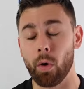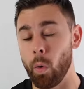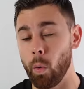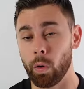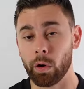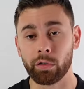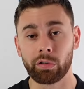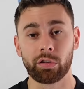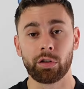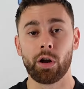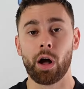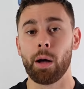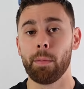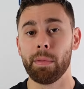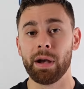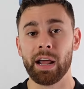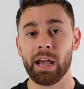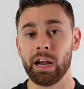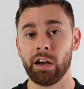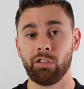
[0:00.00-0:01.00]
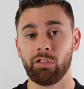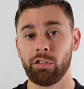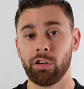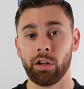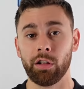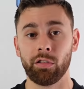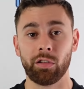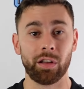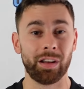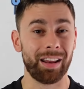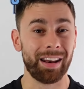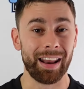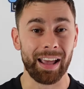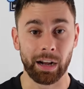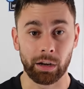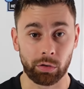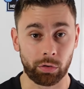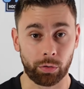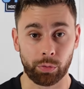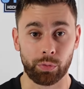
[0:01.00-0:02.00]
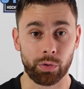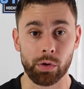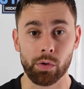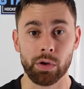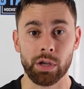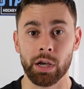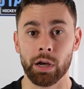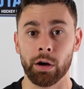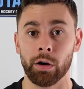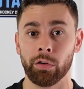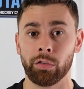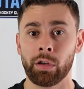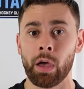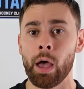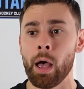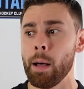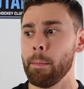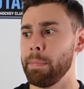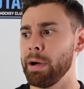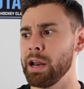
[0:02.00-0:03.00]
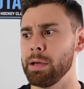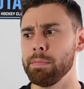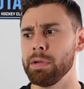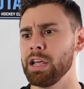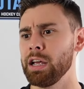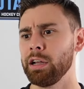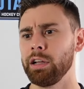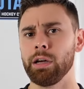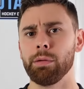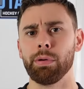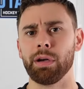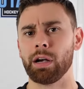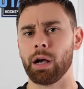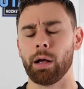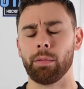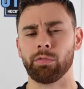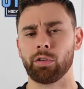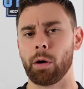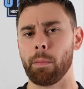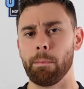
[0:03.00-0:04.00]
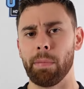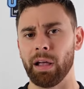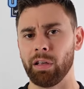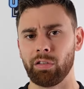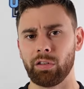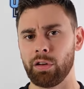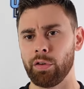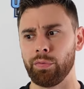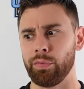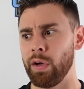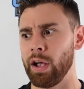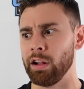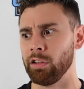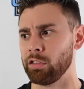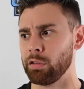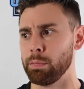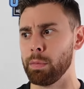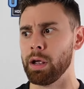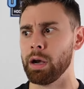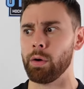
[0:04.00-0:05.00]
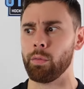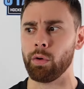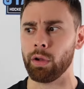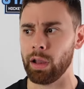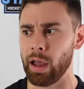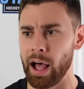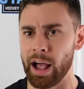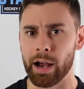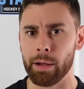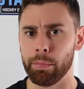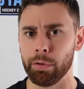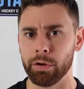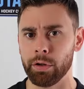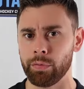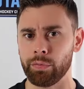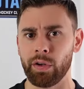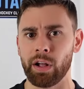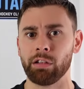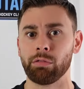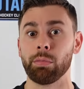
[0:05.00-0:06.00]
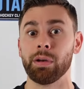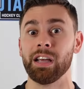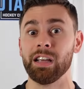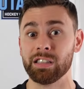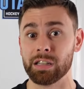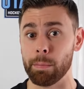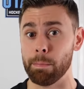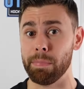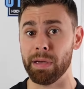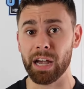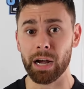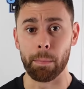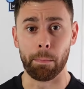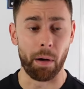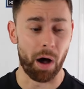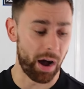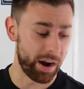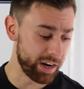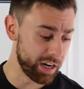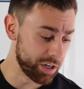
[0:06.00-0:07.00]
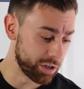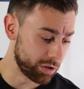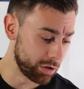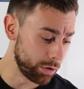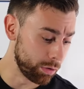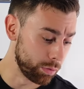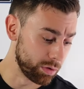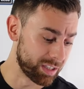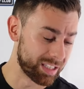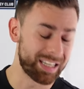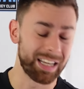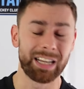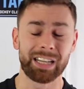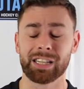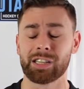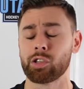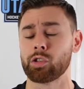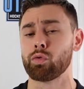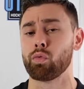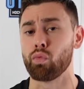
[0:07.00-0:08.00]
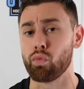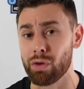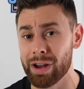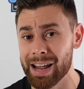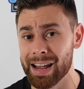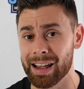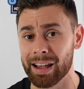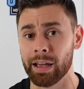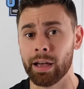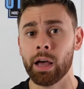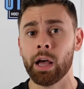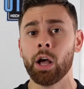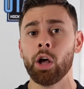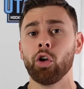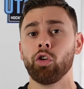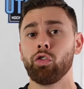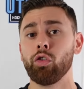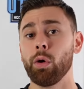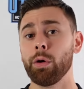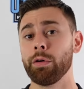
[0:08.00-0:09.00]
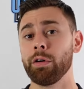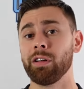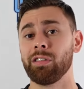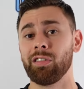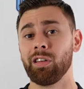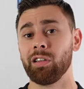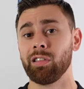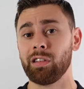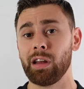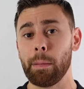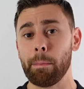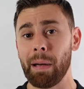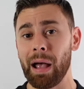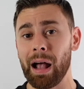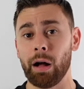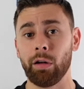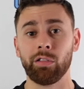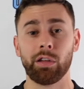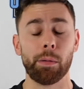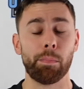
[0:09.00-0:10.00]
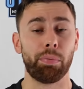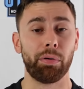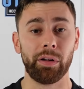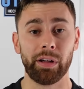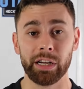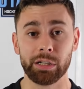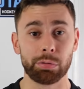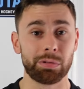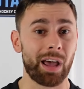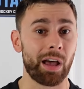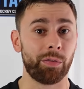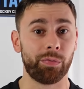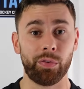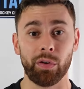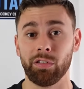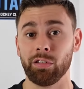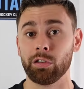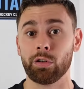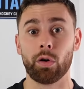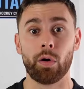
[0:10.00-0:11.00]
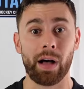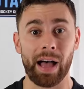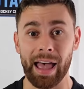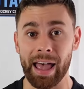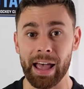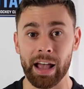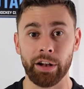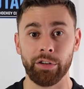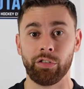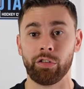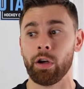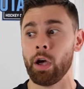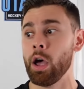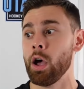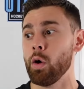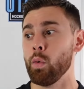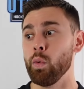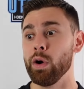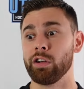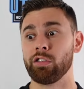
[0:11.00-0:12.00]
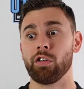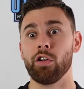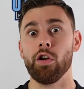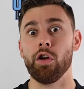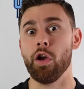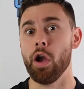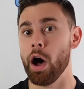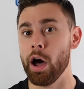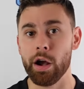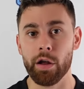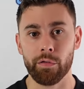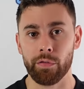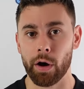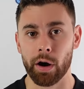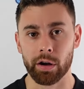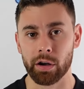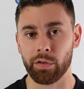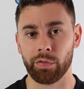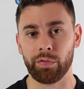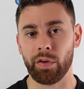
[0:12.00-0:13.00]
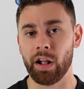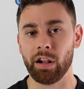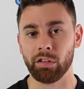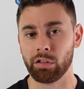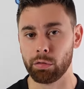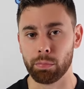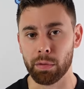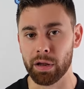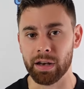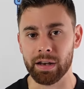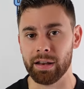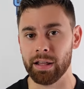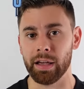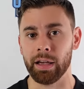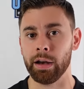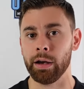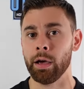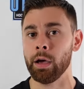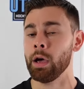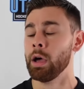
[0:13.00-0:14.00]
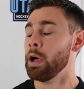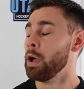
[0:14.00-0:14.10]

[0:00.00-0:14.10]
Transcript: Norris nominations in the next few years, but immediately becomes our best defenseman, a reliable defenseman. He's a big body too, 6'3", 216 pounds. He plays with that physical edge, which none of our defensemen did.